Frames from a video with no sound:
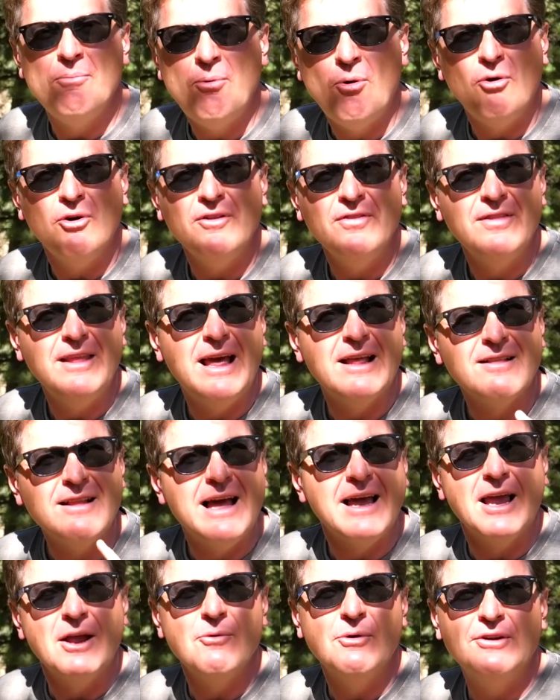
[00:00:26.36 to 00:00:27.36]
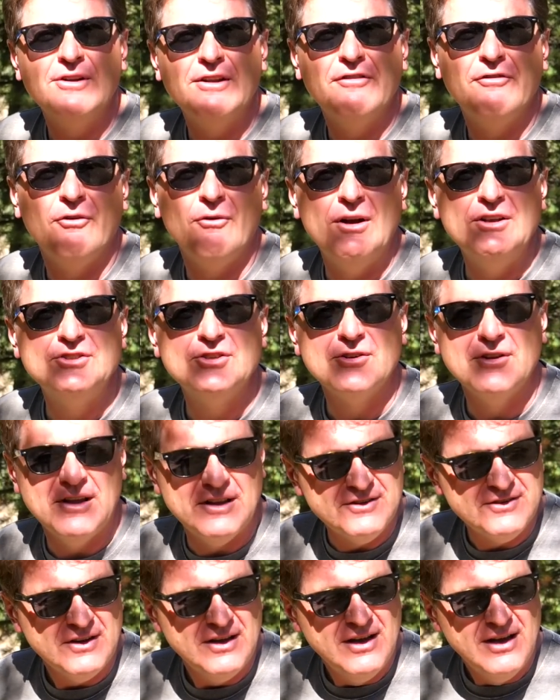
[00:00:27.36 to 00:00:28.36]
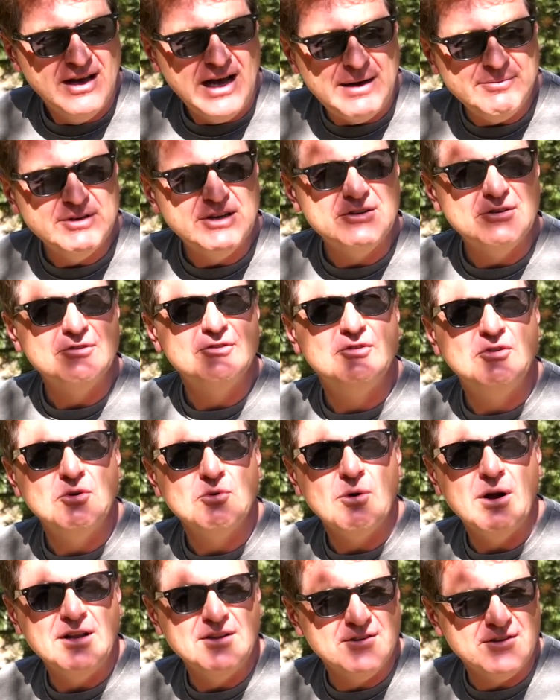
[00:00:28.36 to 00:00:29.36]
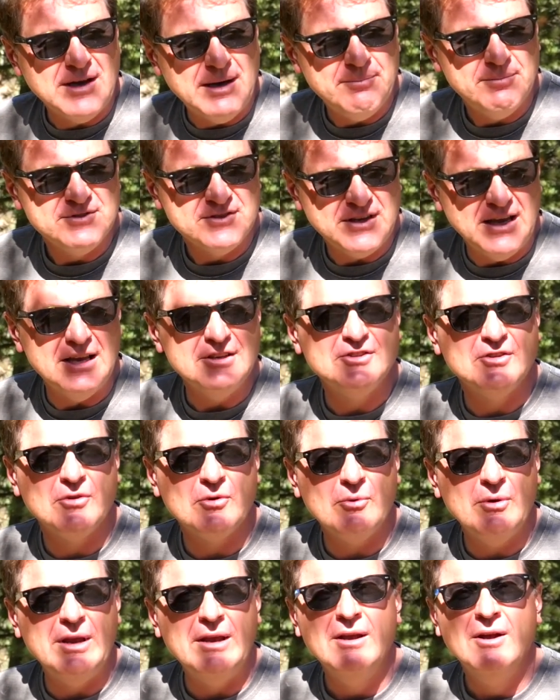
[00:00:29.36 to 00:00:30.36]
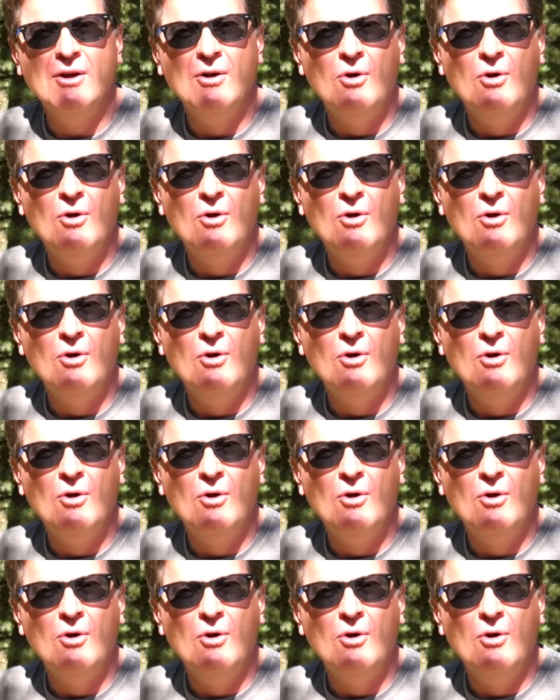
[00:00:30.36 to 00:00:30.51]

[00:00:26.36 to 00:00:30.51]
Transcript: important that locking rear differential is, I'm going to do 2 runs up stage 3,